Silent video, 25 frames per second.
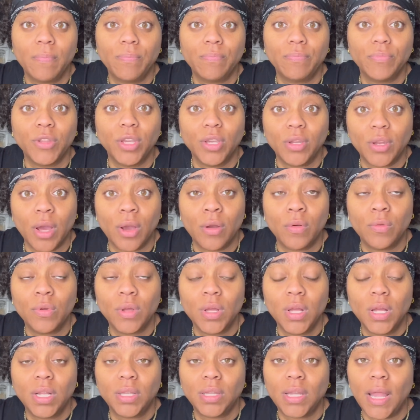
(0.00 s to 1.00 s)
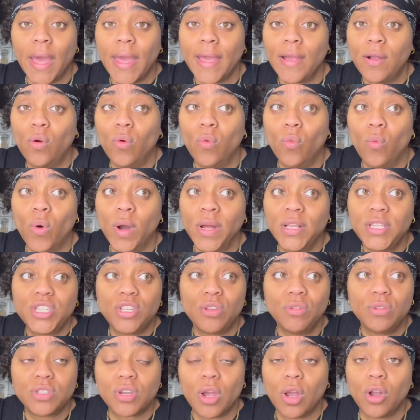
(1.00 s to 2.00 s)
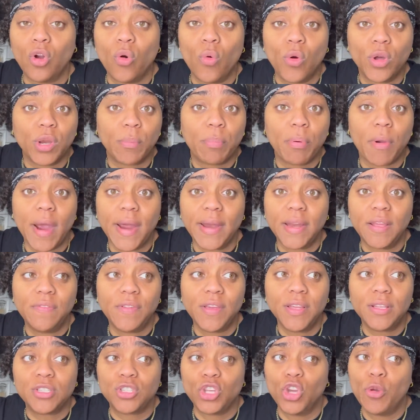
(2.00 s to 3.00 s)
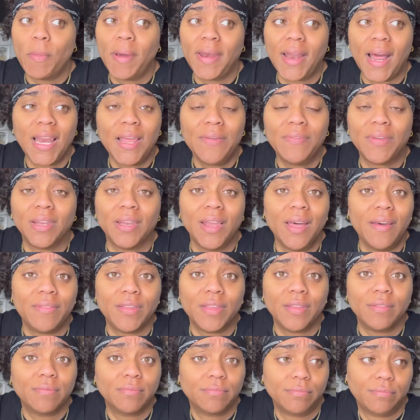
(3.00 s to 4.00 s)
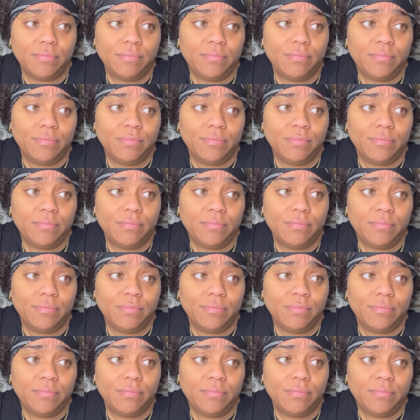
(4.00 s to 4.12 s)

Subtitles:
You know, like once you start going to Pride events, you might not even love it.